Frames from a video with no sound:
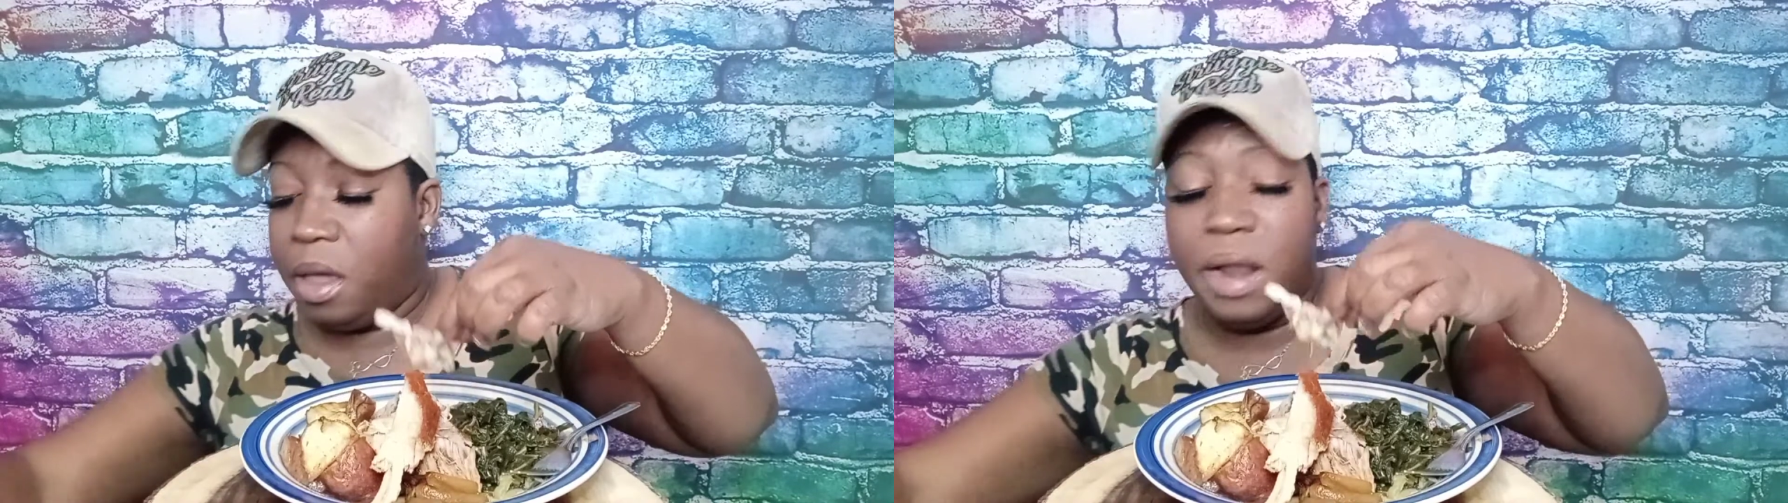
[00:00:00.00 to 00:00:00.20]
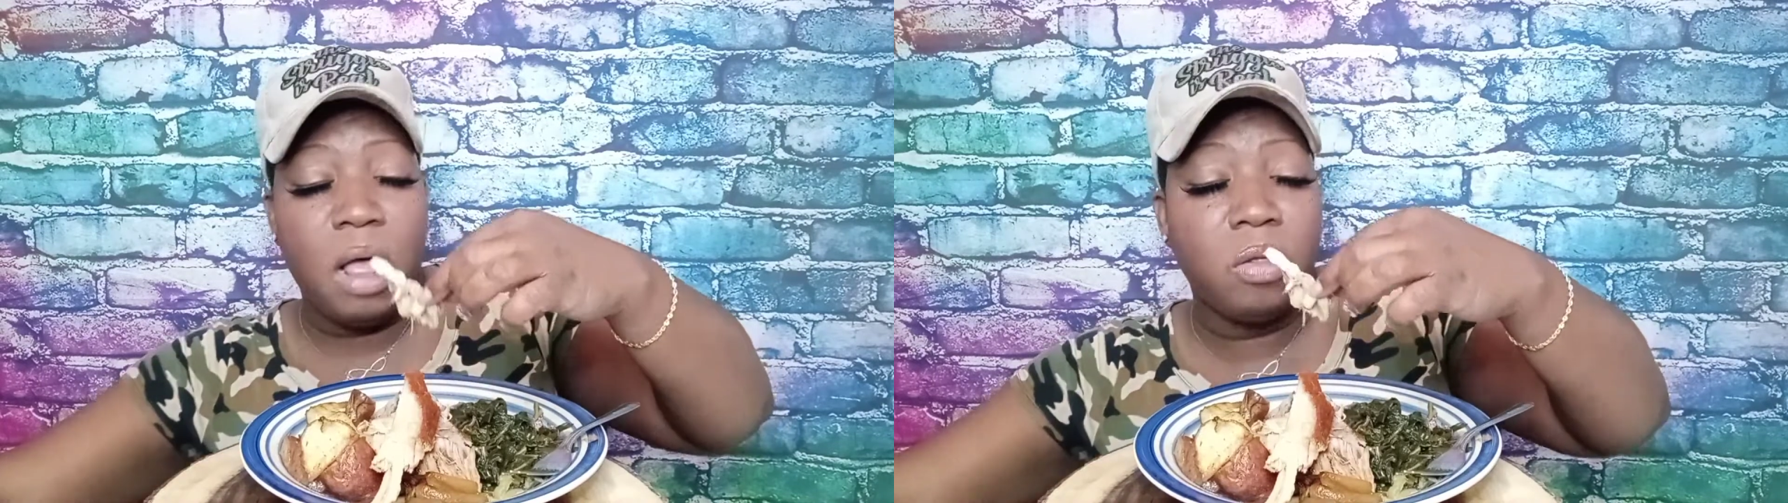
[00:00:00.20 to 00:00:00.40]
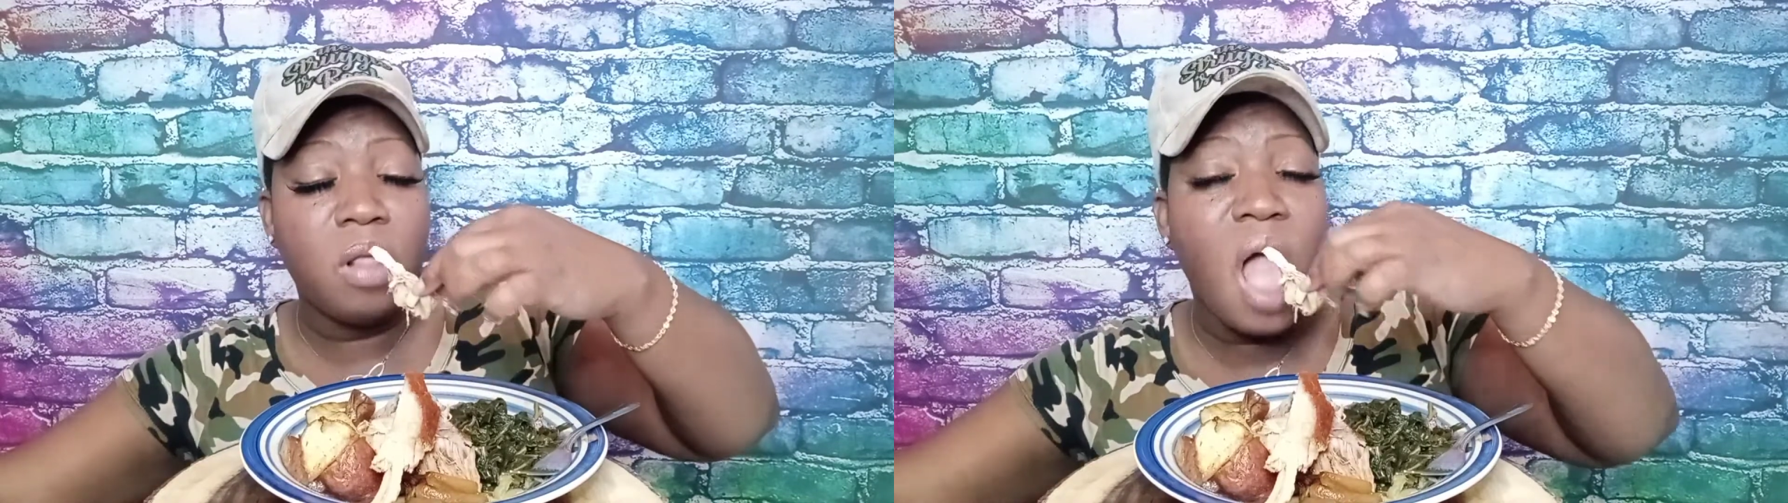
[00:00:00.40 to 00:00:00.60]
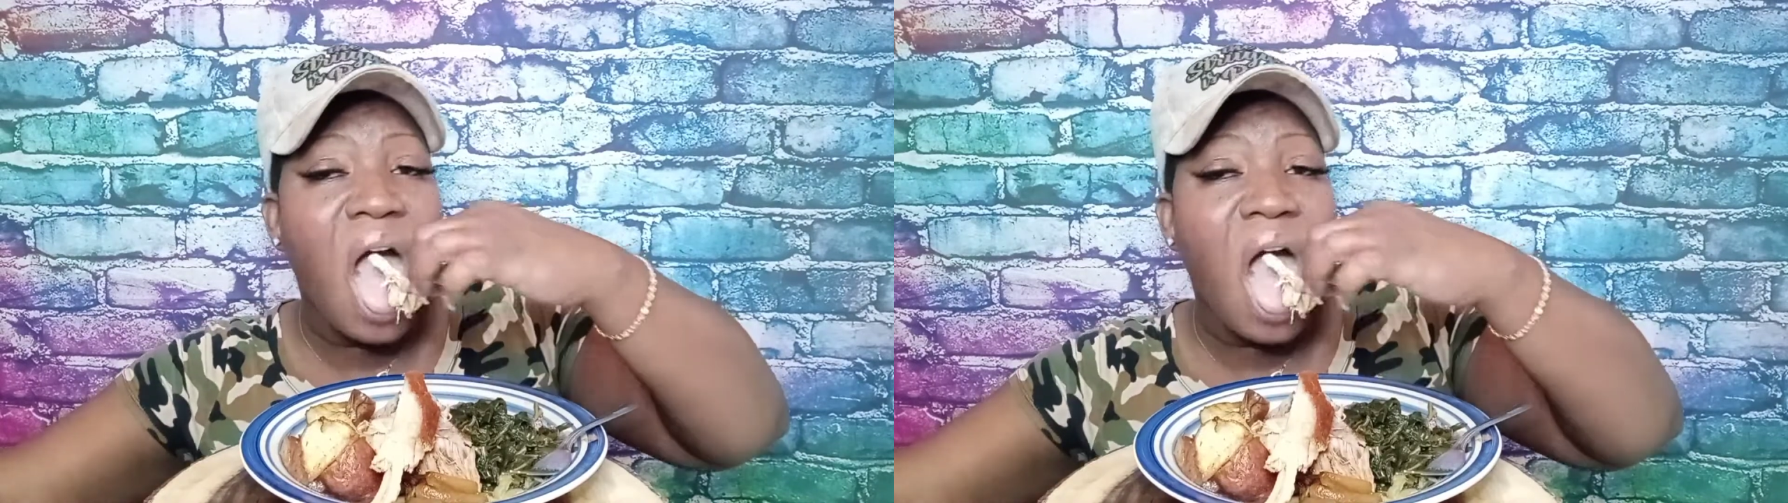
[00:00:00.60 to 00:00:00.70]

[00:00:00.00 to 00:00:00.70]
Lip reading: in the house.